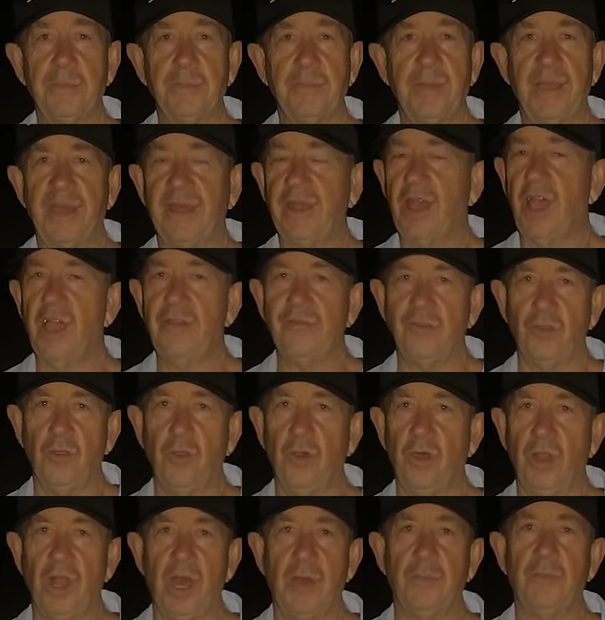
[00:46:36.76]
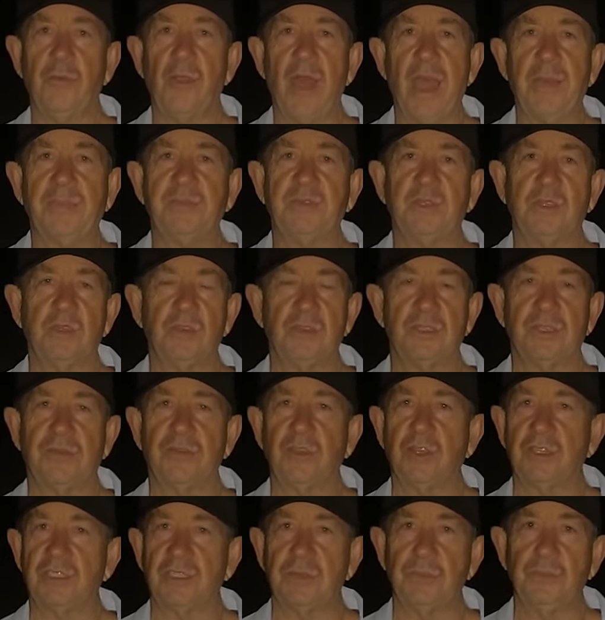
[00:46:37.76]
But overall, I'm wrapped because
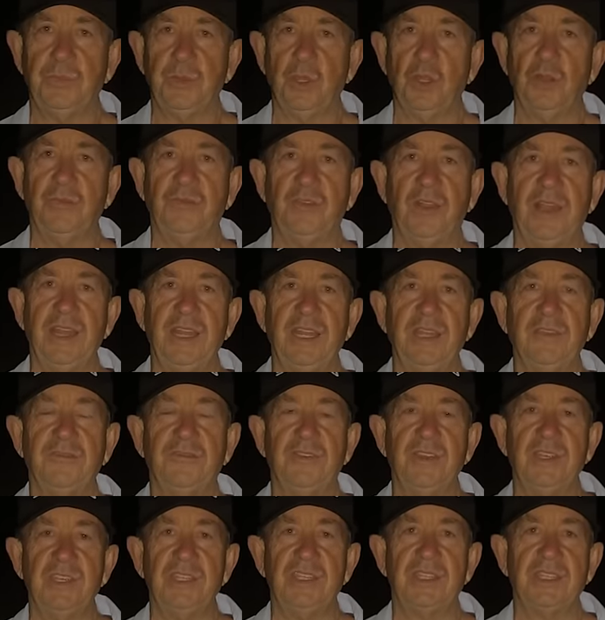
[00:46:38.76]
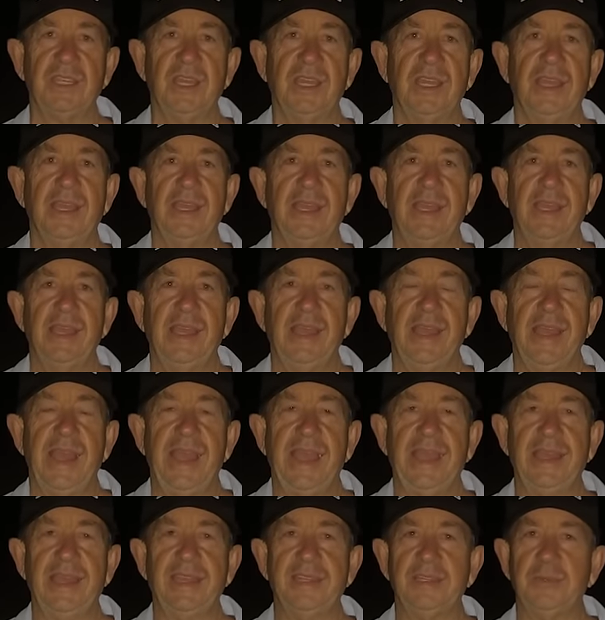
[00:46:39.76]
I've got some beautiful eating fish
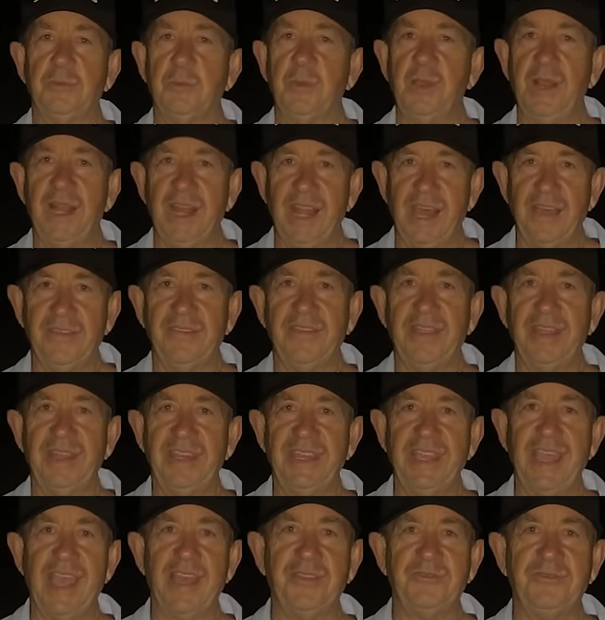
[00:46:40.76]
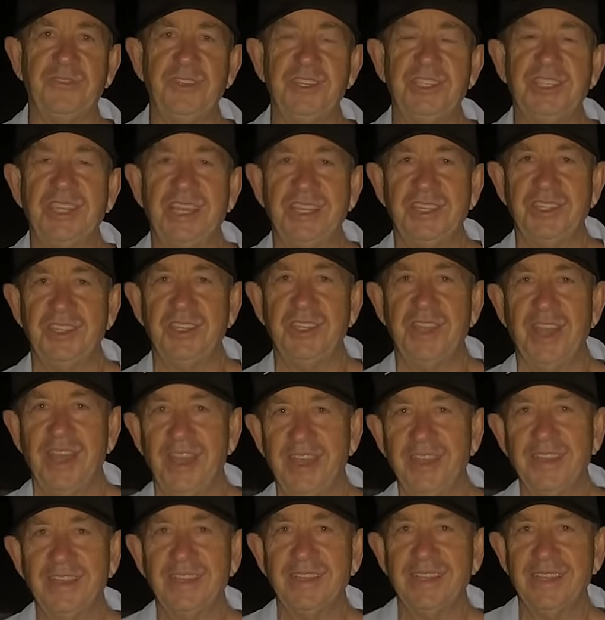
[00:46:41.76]
and we love eating our fish, as you
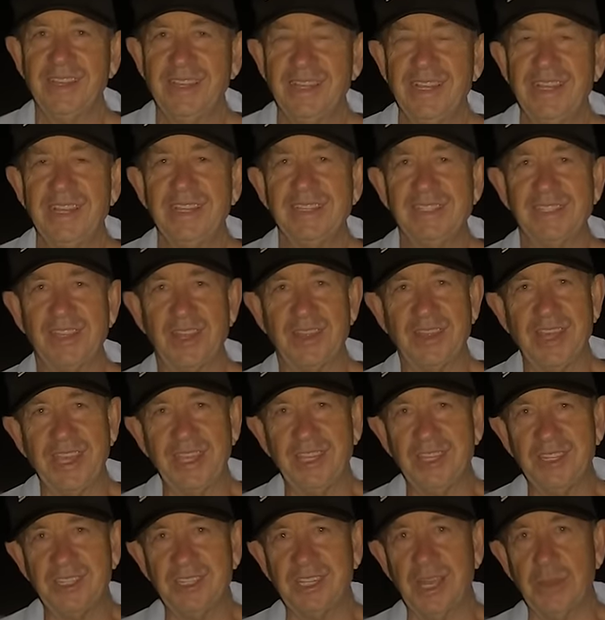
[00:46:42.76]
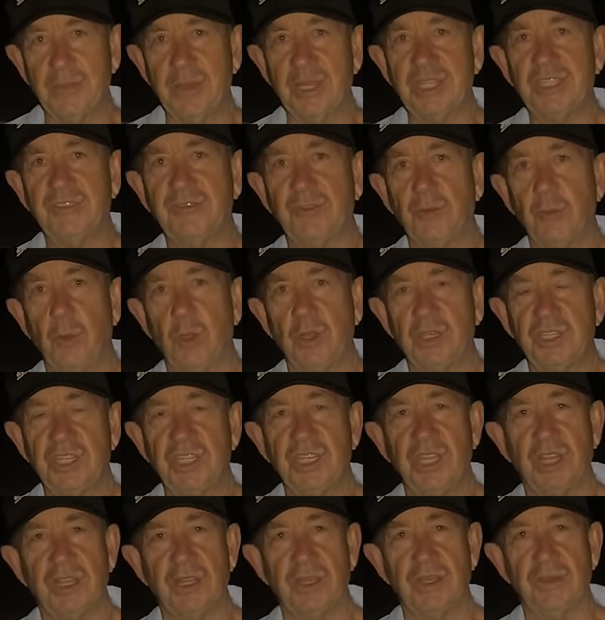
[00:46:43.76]
know. So thank you so much for
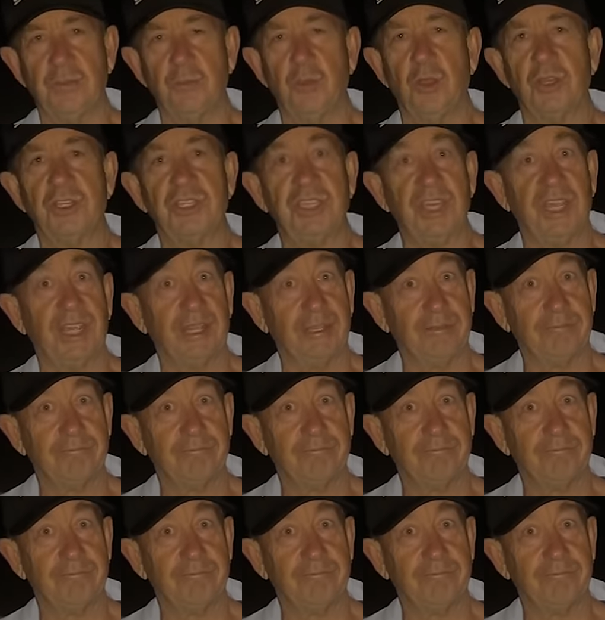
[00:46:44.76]
watching. washing.